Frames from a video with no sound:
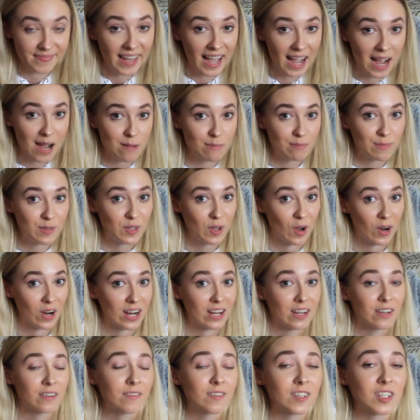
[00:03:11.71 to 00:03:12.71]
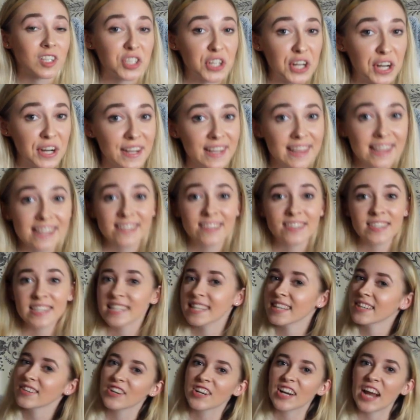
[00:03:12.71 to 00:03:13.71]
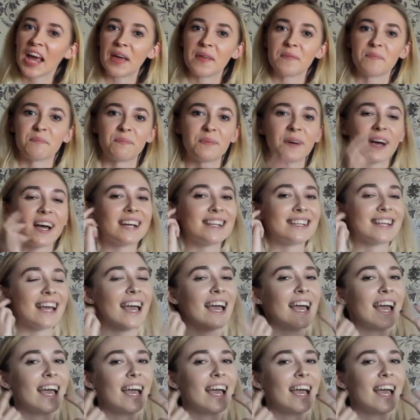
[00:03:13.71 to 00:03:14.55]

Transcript: I'm sorry for sharing this on the internet, but